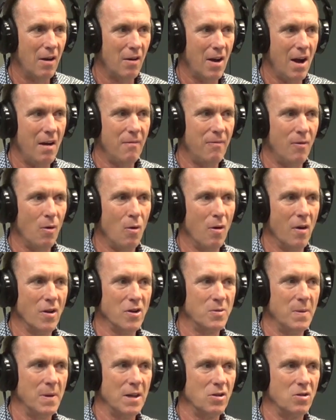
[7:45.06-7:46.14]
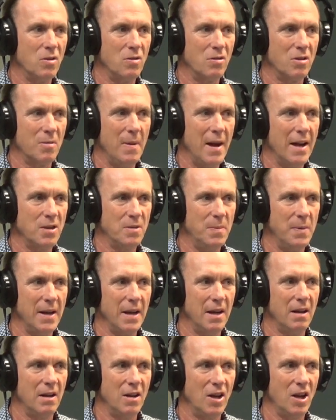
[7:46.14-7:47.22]
gut flora has been talked about as
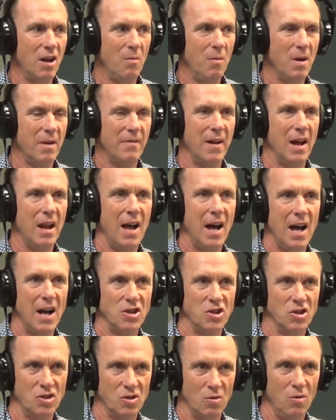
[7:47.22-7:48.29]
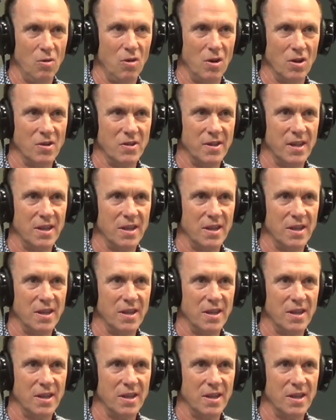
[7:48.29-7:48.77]
being one of our largest organs.